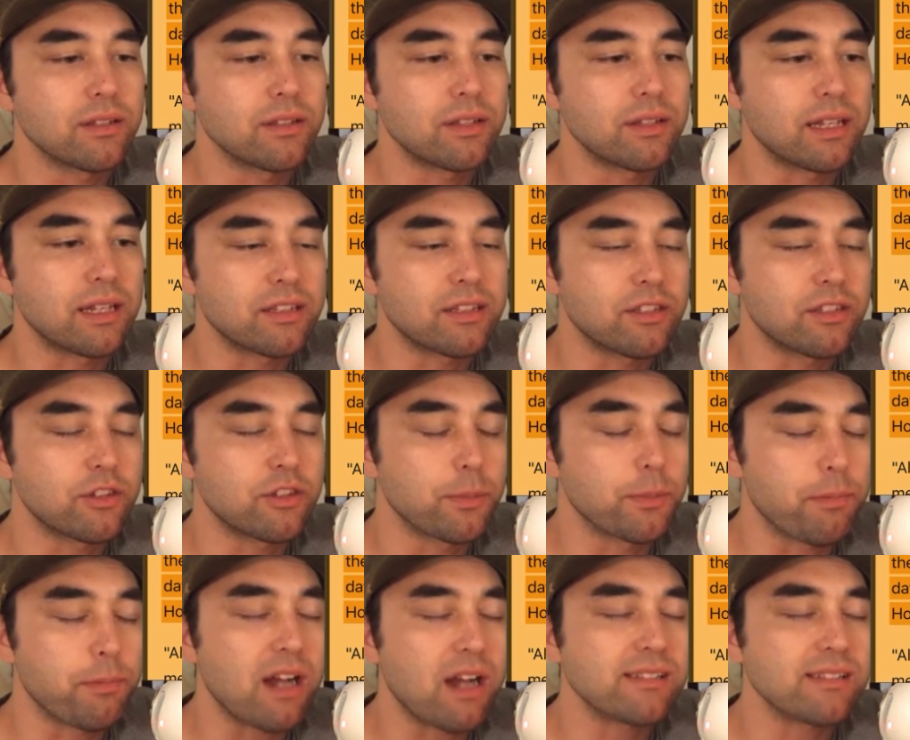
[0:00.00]
that the
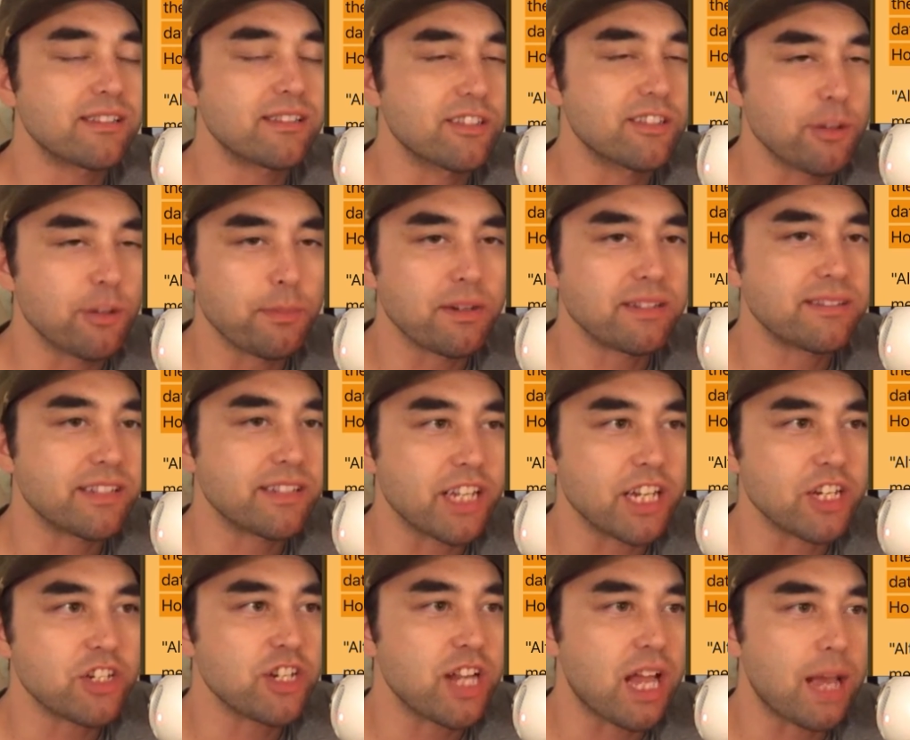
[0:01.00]
process of
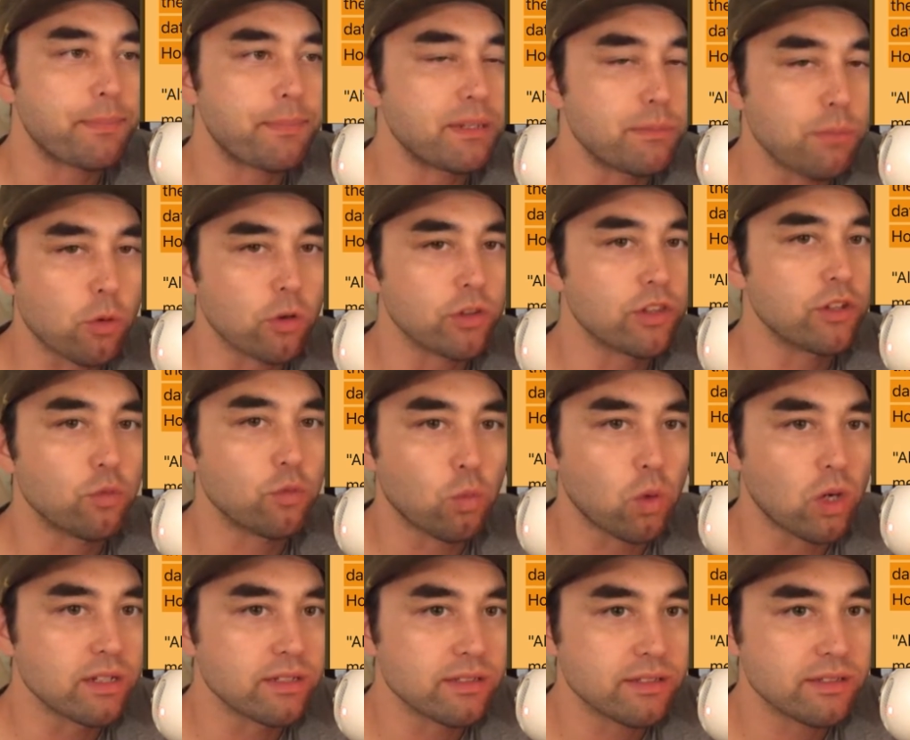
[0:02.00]
domestication happened more than
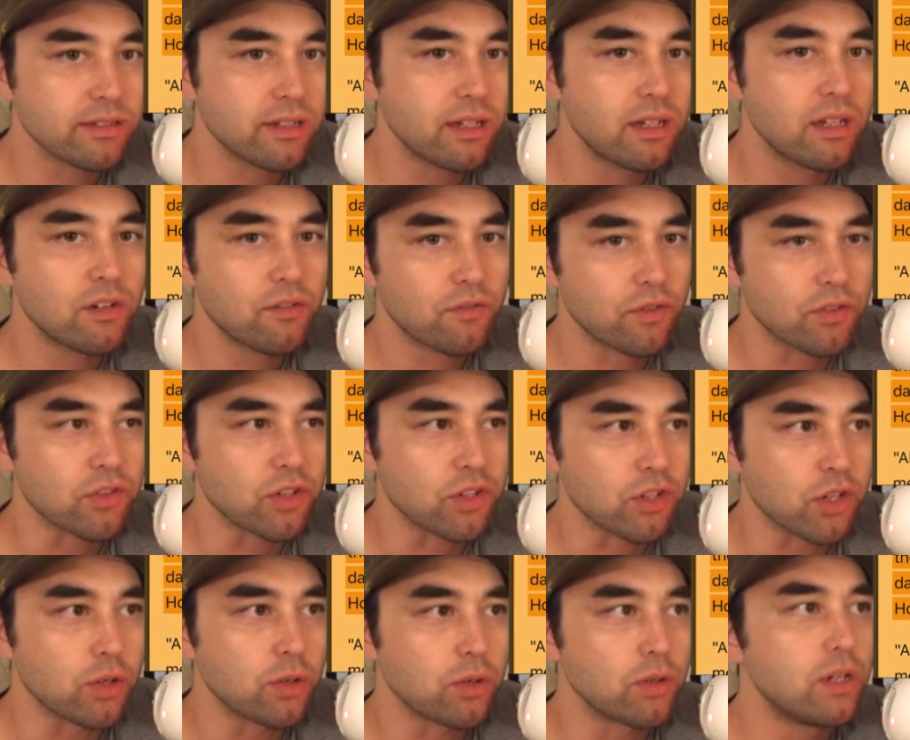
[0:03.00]
once for the
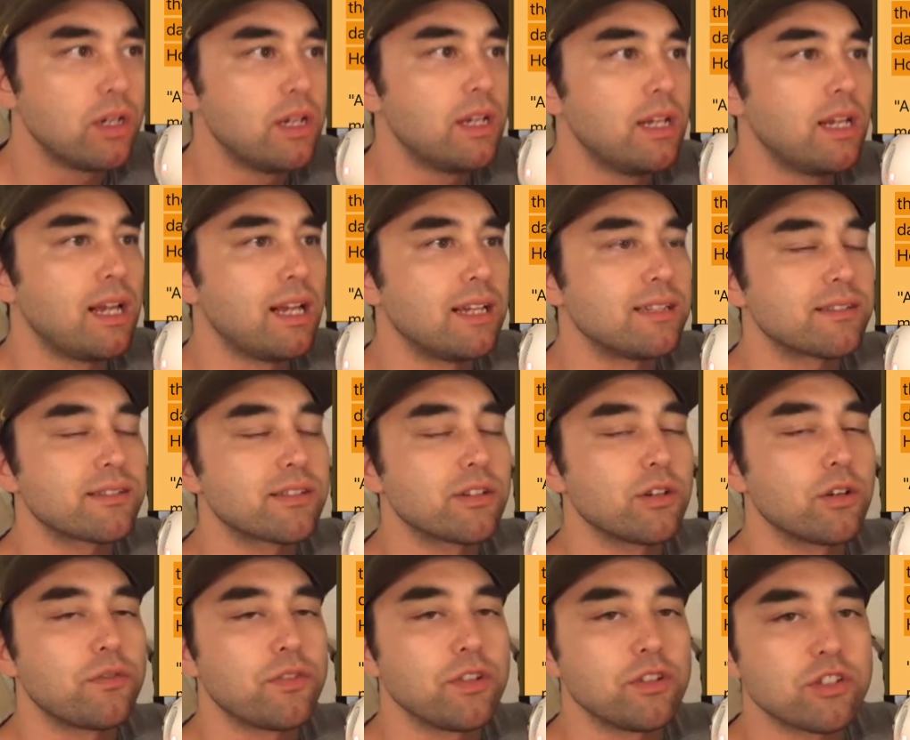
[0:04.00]
goat. And so if you